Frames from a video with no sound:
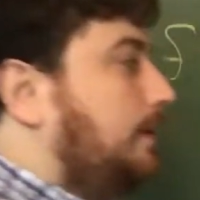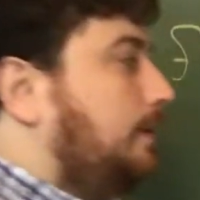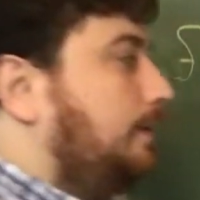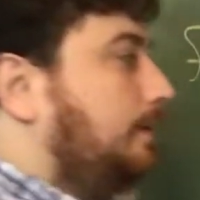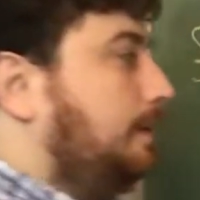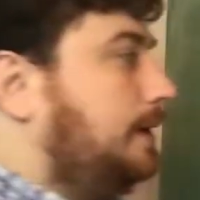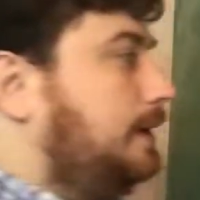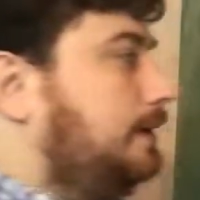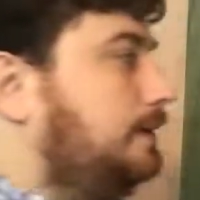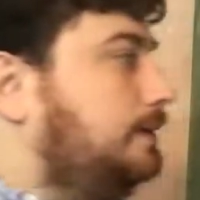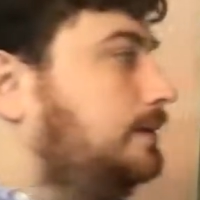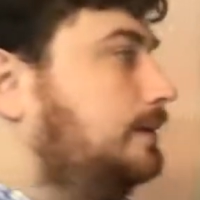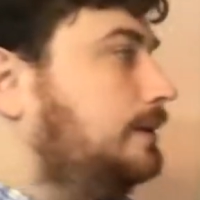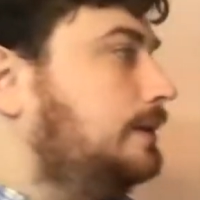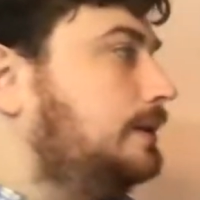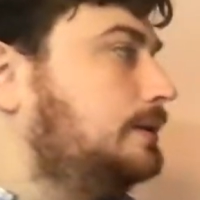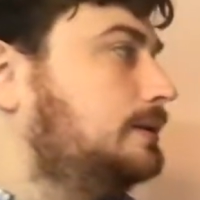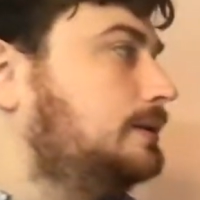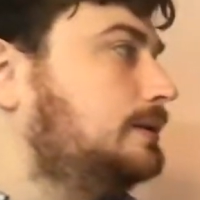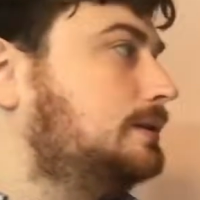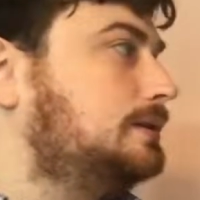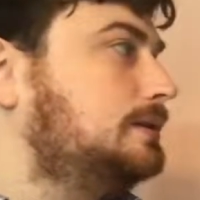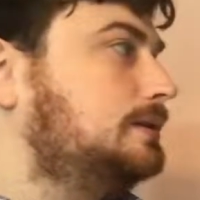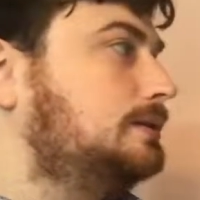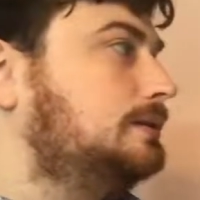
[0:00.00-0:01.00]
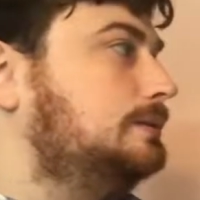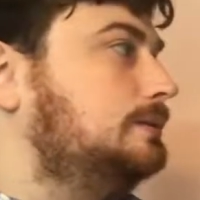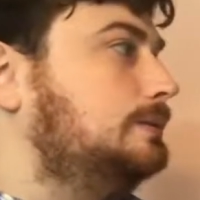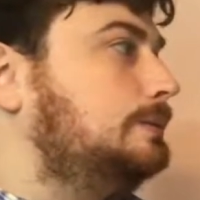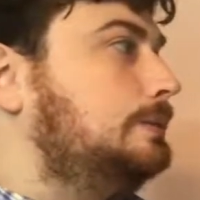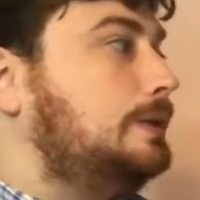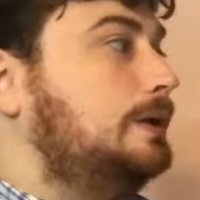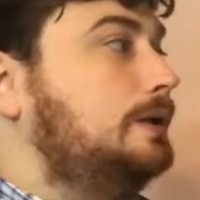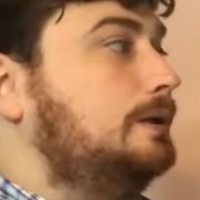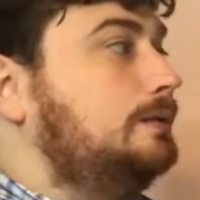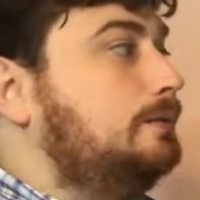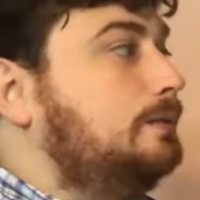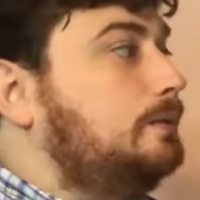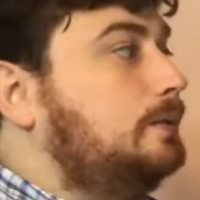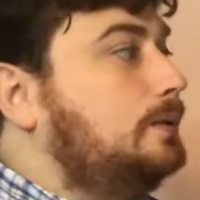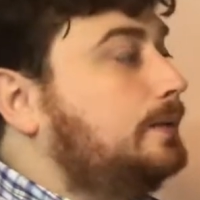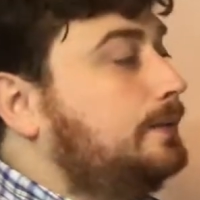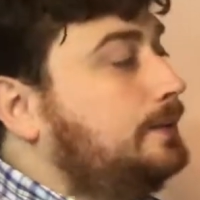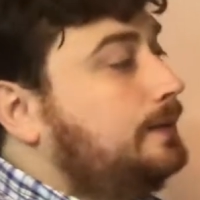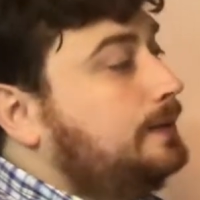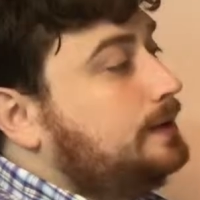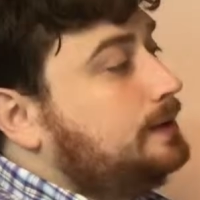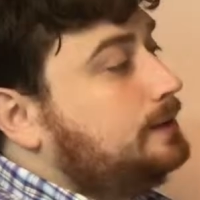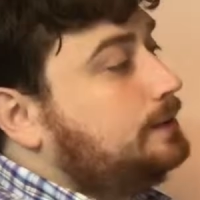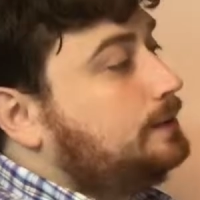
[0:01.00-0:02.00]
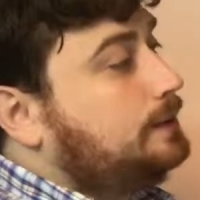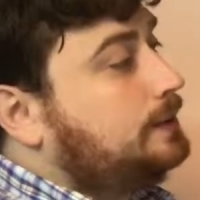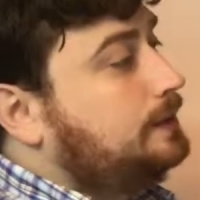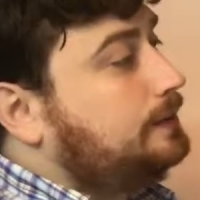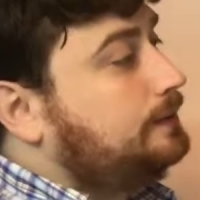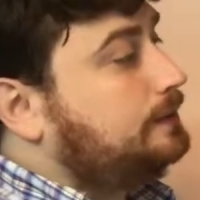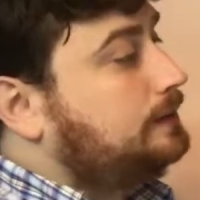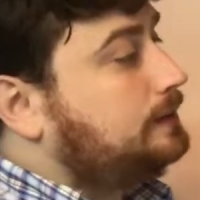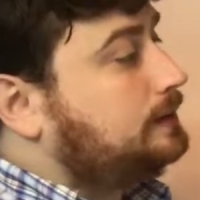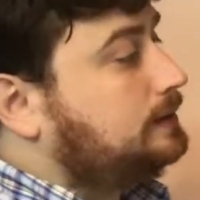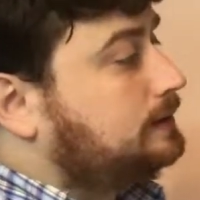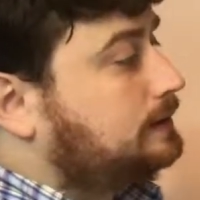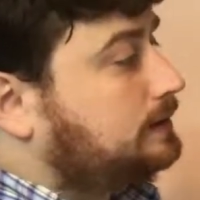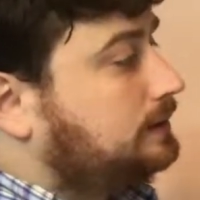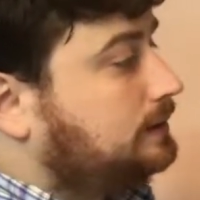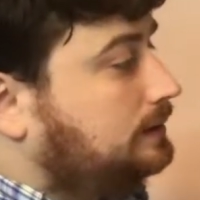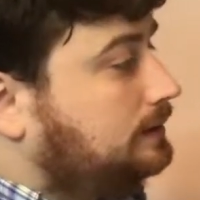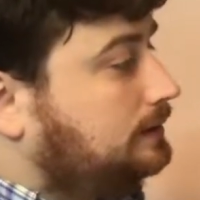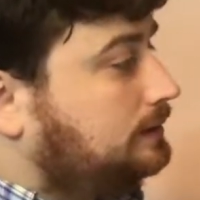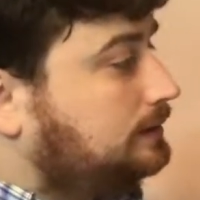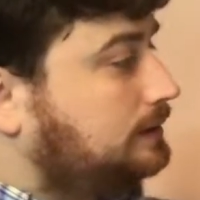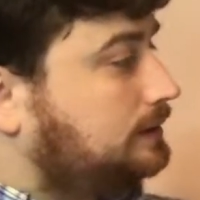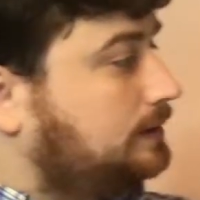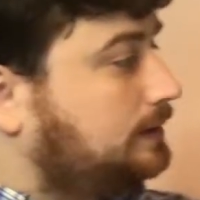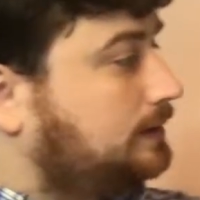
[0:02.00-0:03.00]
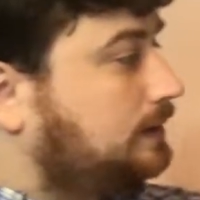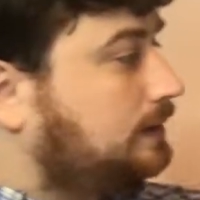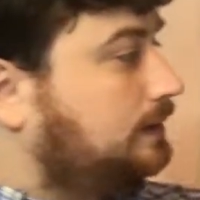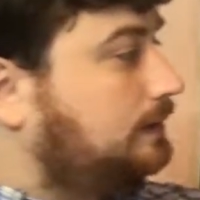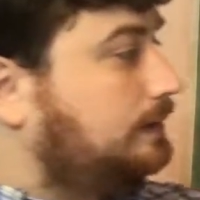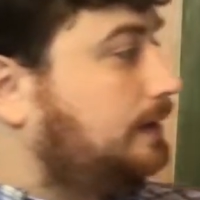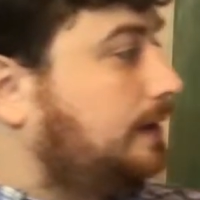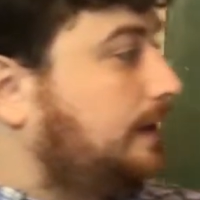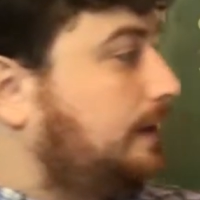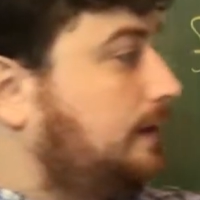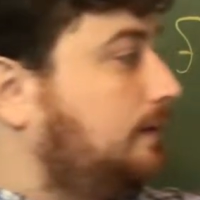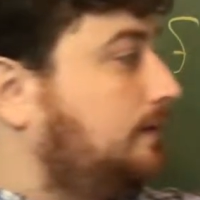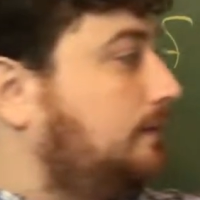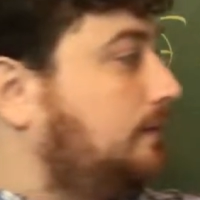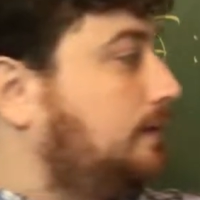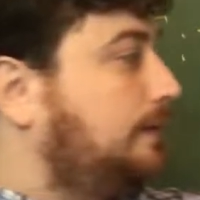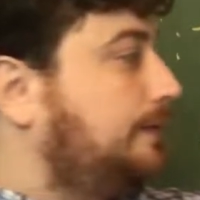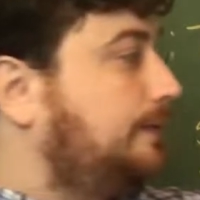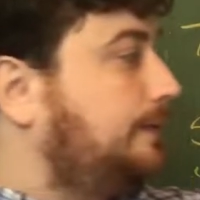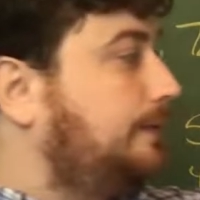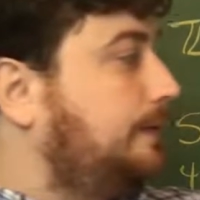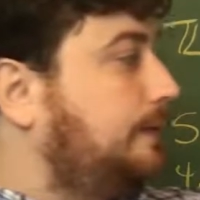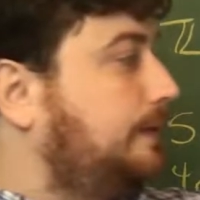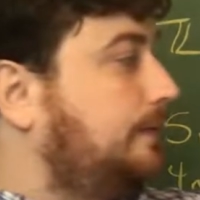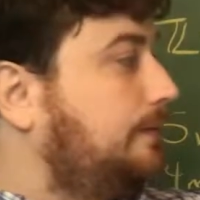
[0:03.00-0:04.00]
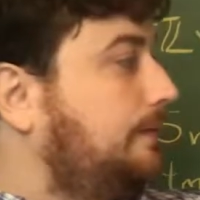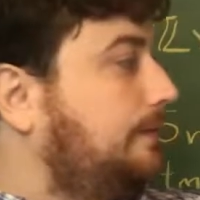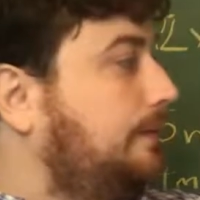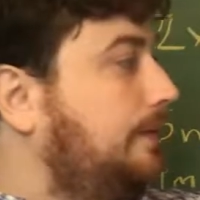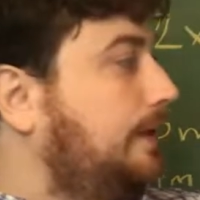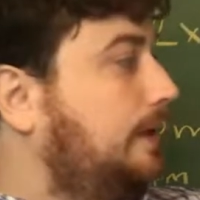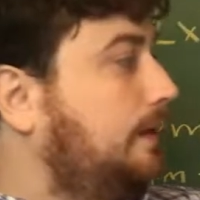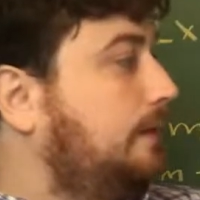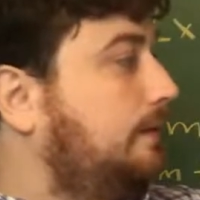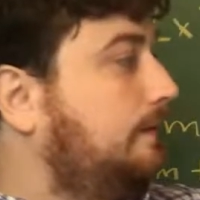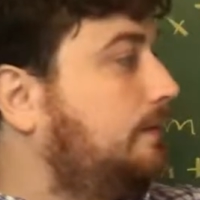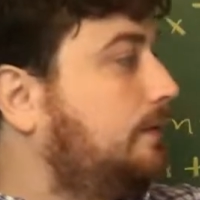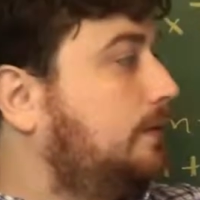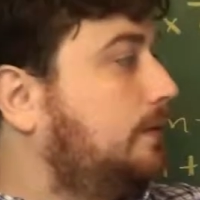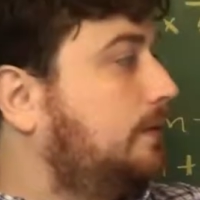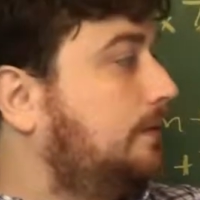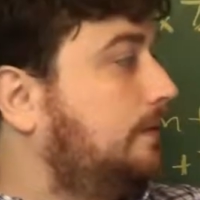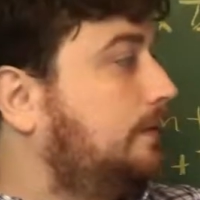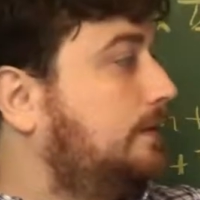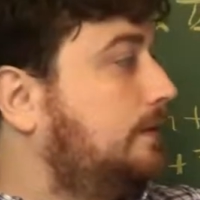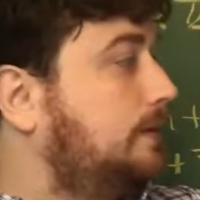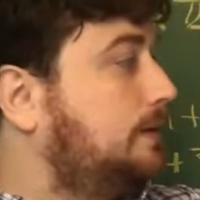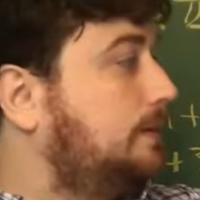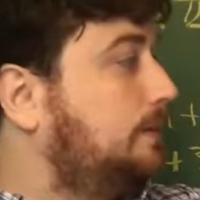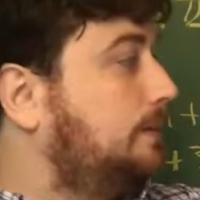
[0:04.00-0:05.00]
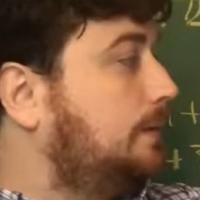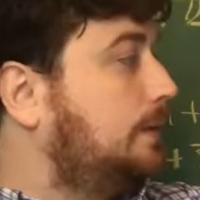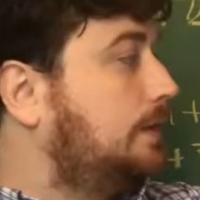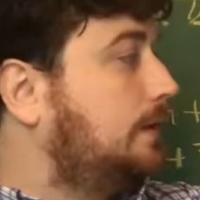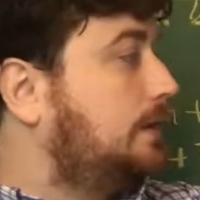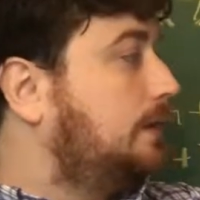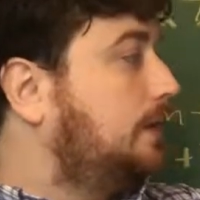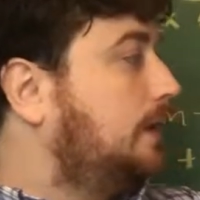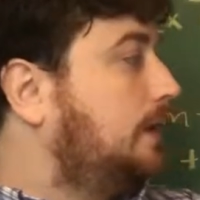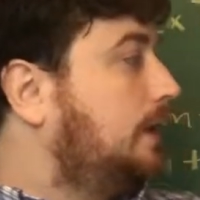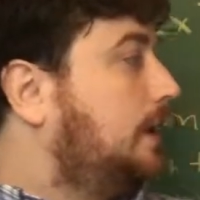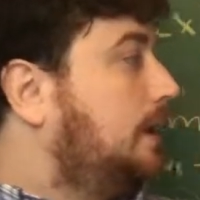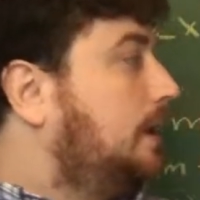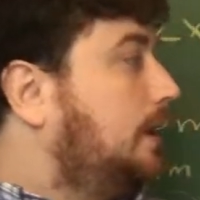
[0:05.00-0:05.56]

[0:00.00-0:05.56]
new matrix, 1, 4/5, 1/5, 0, 0, -1/5, -4/5, 1.